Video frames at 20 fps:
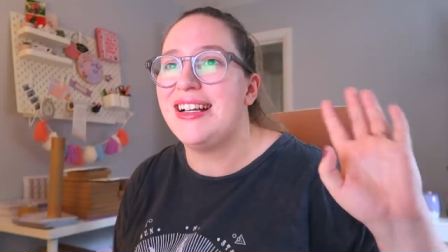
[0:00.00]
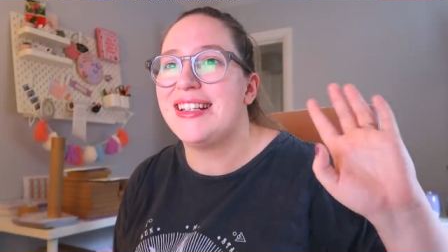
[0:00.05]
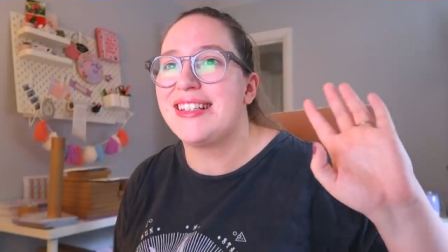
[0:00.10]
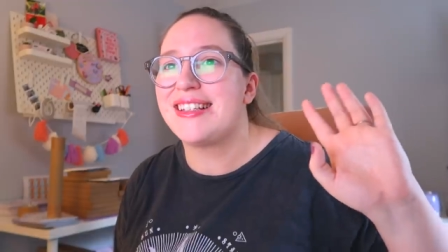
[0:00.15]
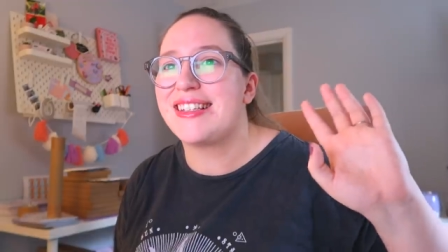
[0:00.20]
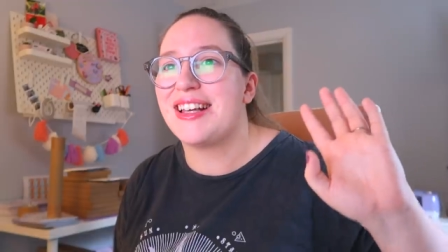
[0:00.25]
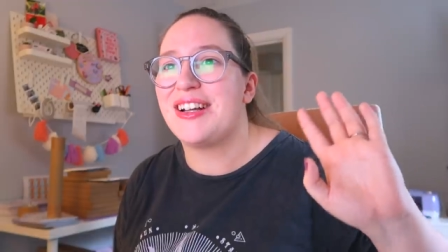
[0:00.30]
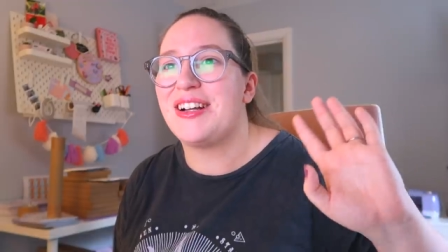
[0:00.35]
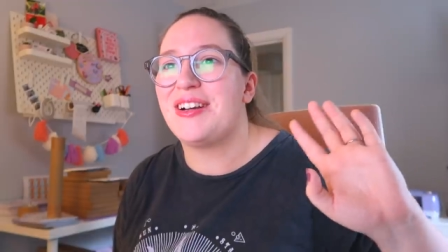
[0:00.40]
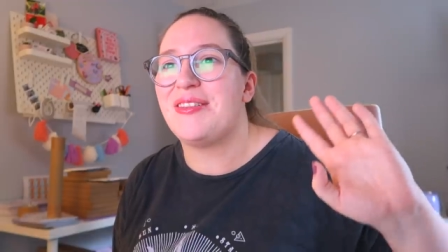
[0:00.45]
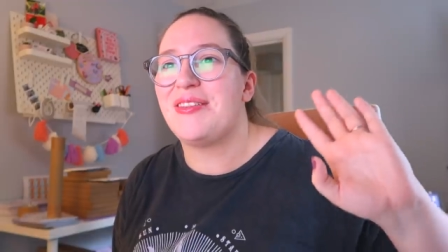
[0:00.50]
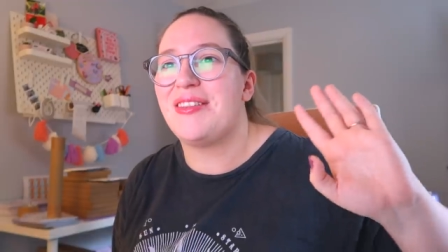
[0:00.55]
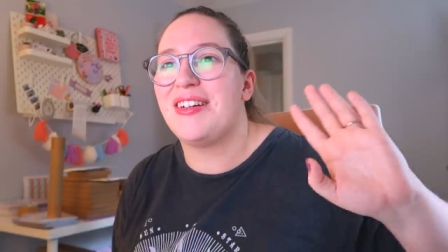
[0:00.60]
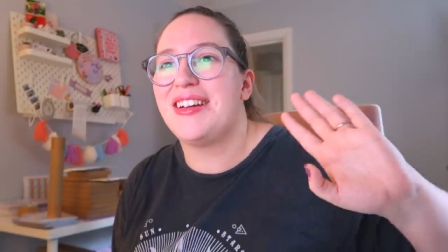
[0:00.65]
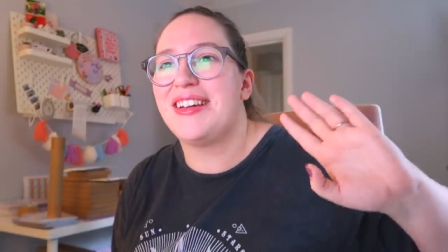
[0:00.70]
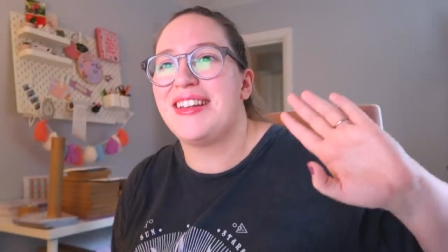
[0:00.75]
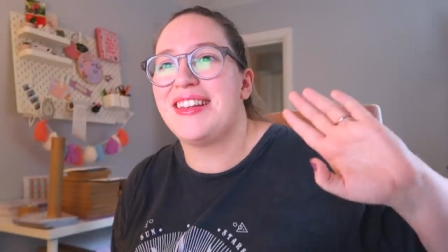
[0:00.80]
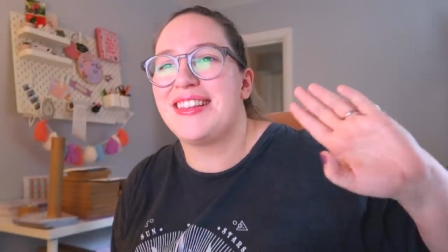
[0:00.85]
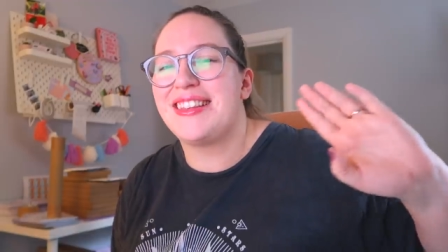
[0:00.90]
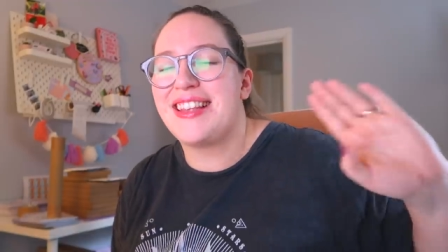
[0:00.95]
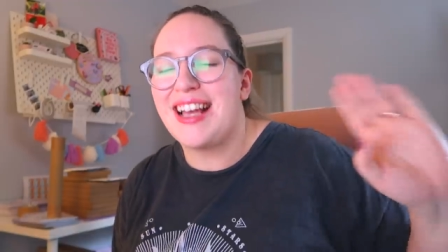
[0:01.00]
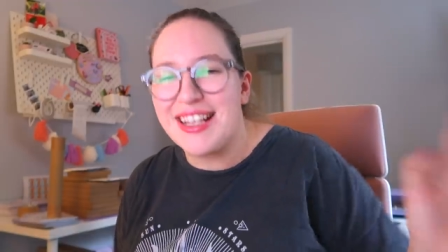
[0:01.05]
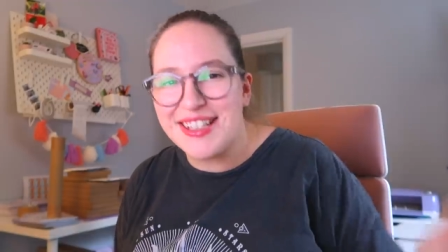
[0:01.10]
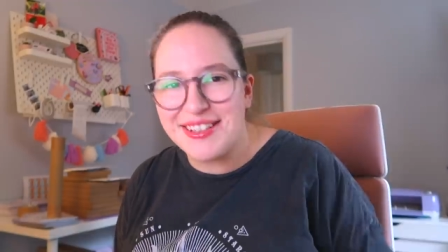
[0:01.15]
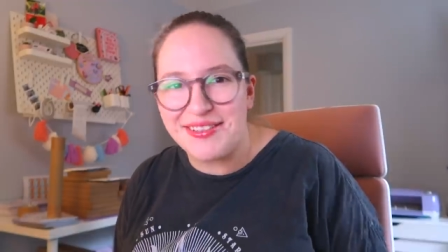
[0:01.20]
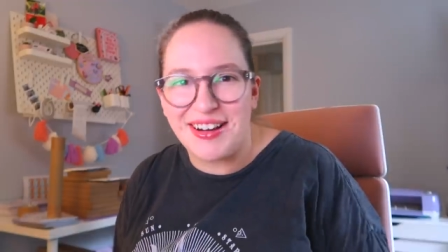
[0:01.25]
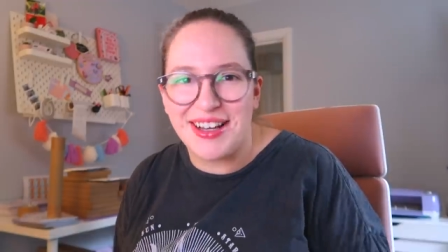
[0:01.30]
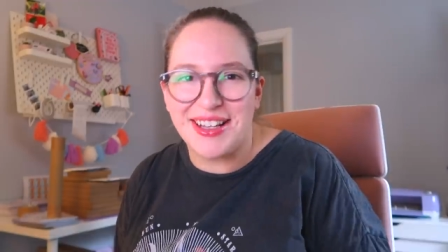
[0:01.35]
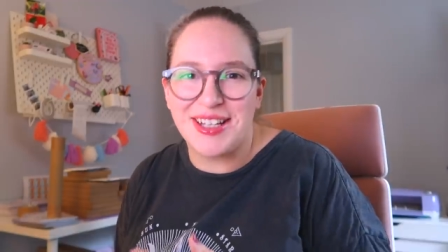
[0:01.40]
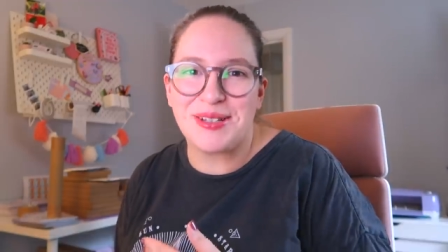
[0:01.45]
So
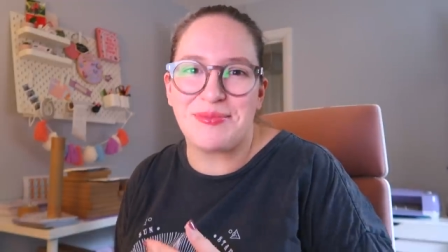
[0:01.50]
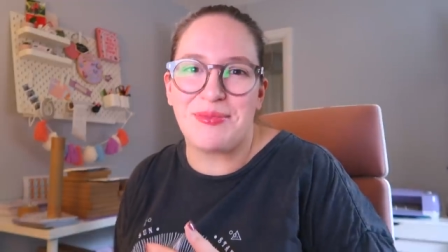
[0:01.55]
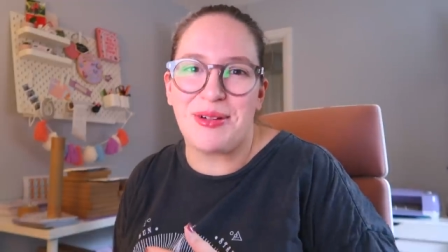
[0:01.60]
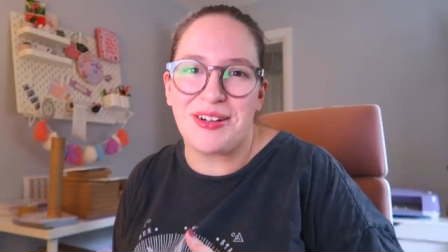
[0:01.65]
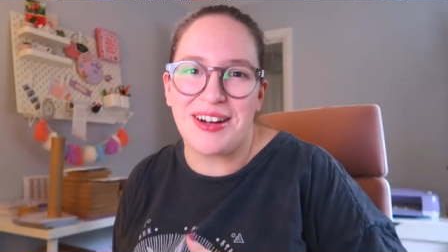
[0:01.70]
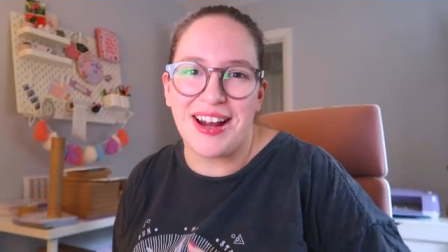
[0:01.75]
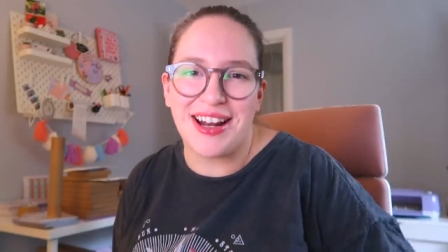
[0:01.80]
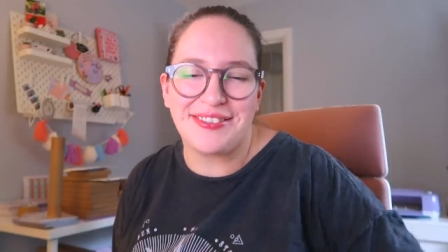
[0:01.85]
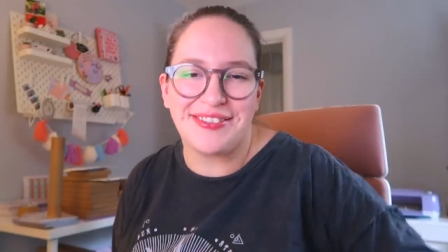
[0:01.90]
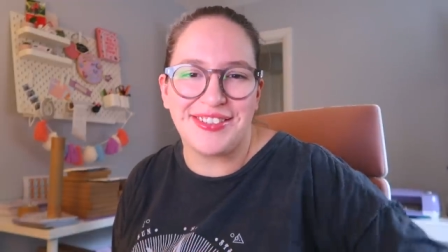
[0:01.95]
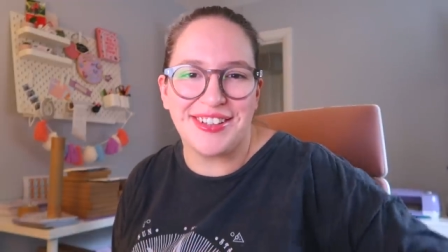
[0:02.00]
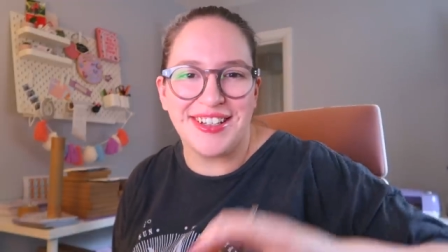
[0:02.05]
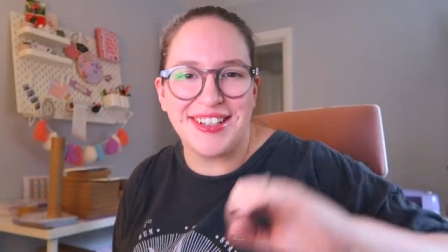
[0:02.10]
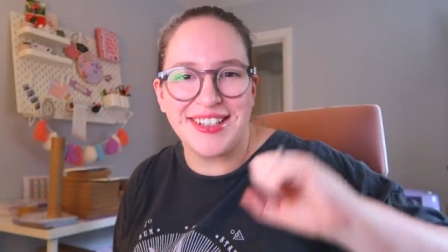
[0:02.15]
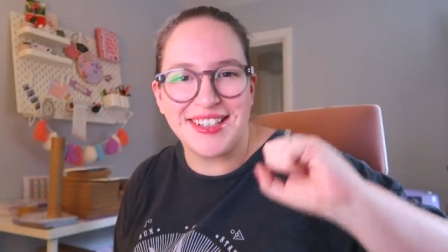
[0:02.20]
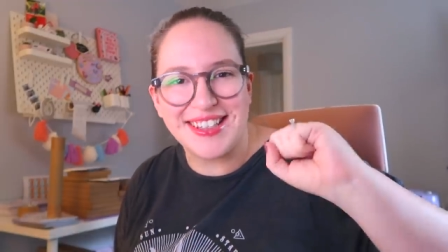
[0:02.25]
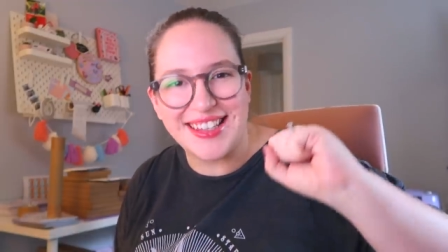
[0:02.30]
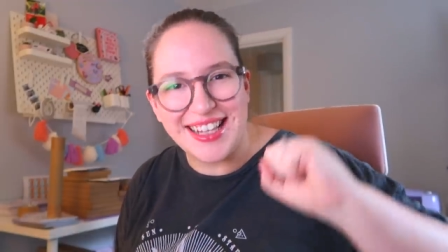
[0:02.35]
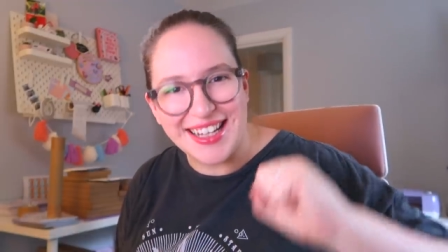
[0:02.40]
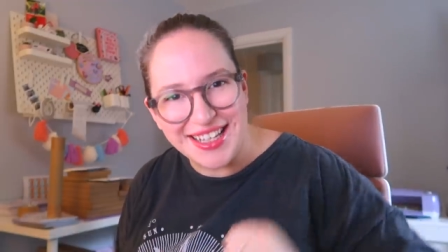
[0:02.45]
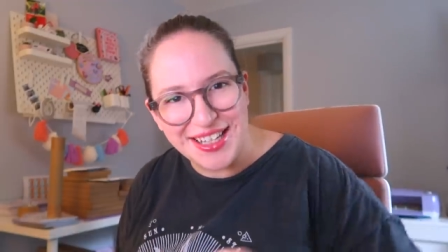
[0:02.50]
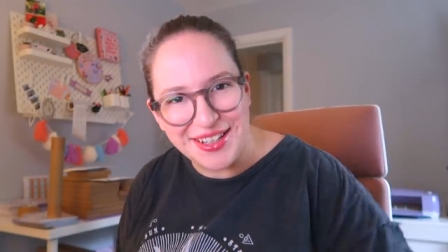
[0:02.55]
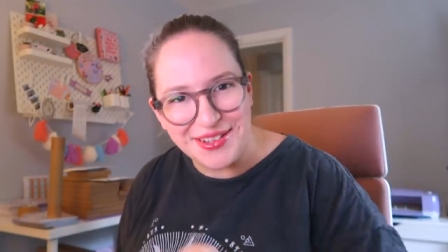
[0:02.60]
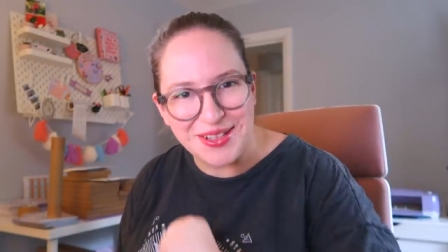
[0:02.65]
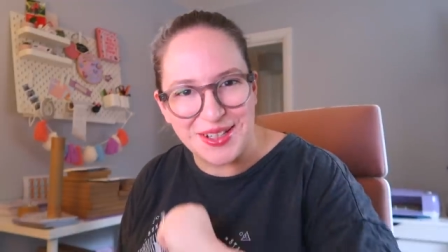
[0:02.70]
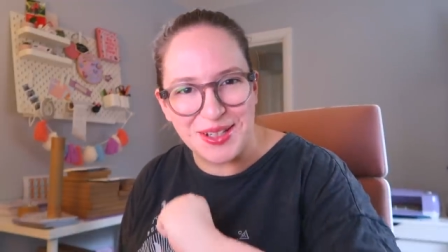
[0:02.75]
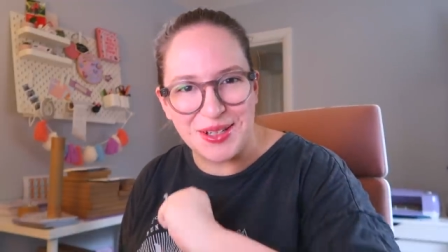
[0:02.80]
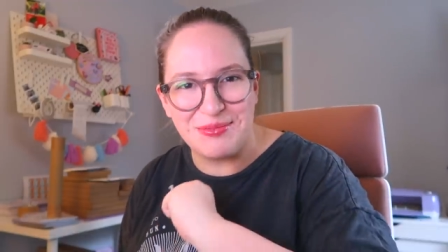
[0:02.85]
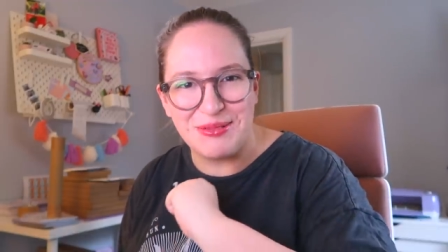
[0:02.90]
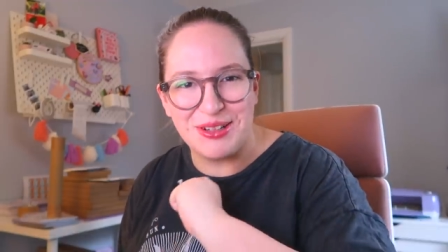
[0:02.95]
that's why there's more adverts. Thank you
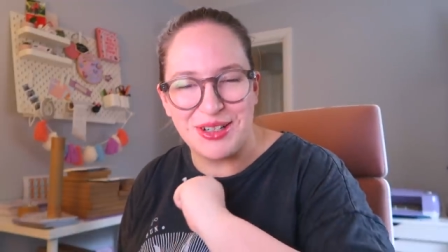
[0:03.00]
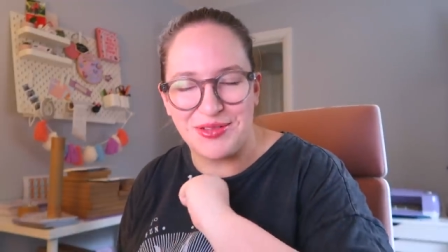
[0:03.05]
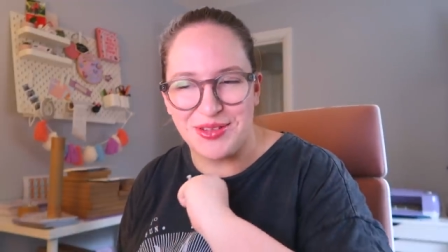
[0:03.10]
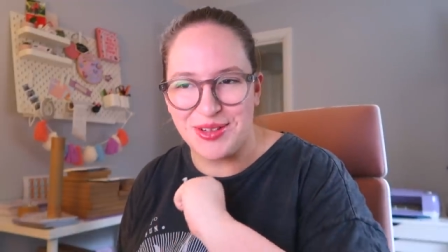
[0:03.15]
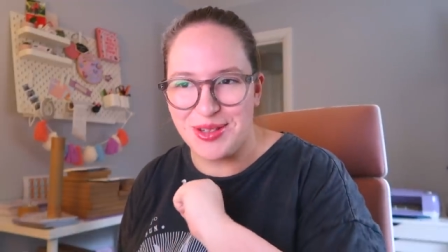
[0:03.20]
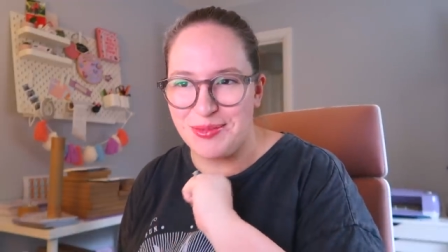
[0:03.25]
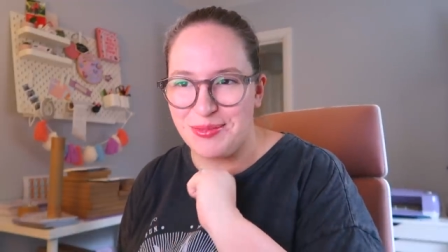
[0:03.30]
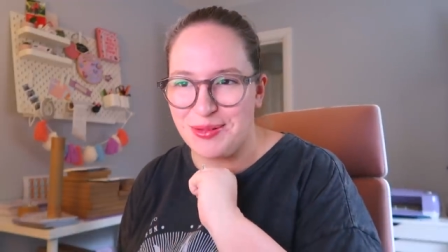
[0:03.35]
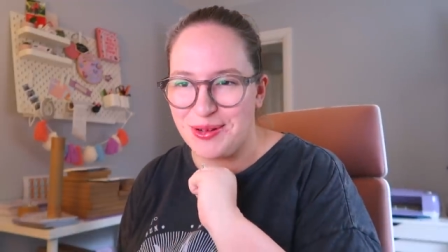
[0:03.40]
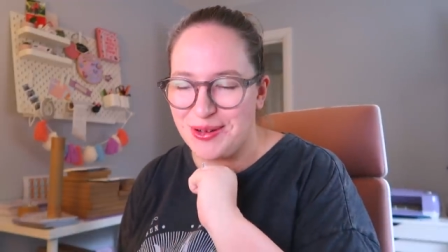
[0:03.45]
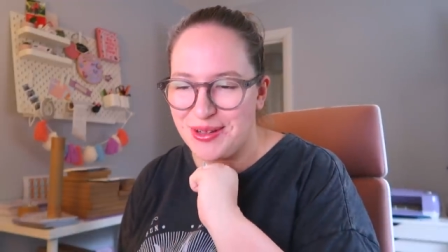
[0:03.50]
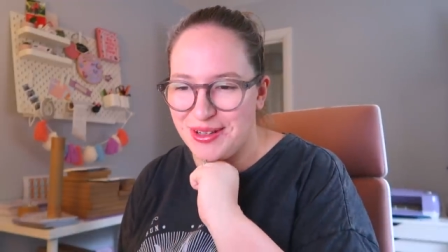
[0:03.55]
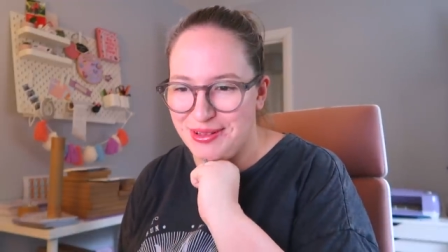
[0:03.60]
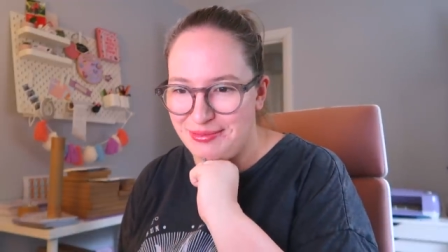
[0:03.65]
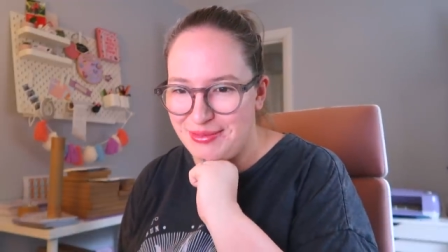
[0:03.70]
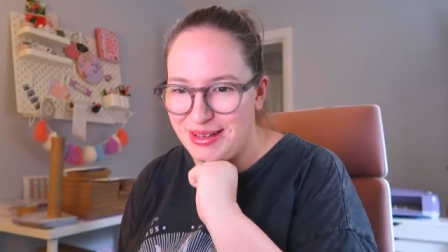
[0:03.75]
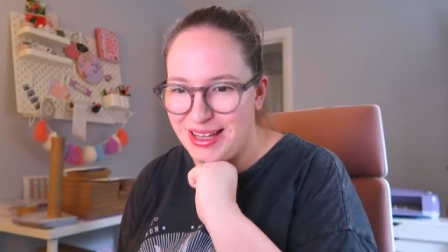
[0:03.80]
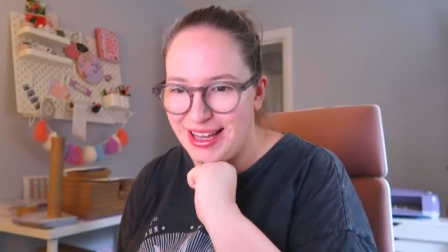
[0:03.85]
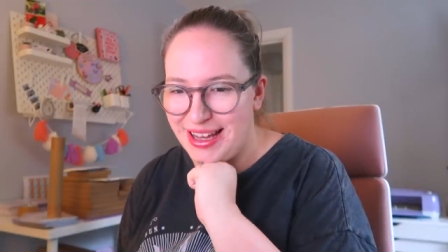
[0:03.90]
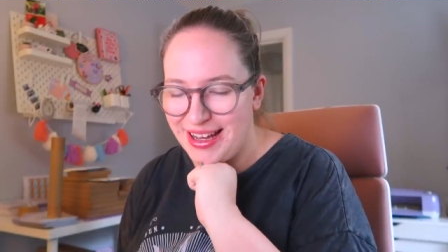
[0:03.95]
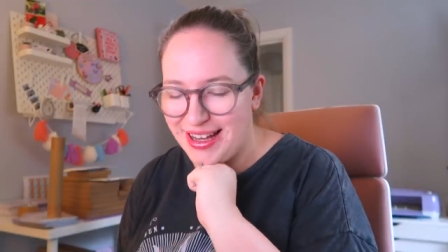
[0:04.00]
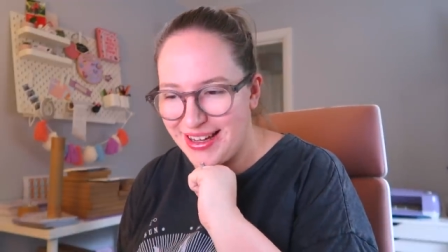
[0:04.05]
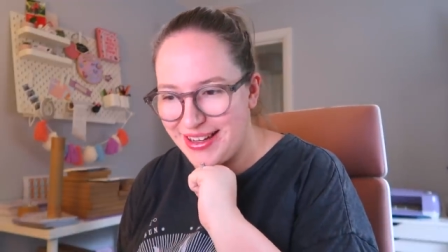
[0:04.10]
so much for supporting me.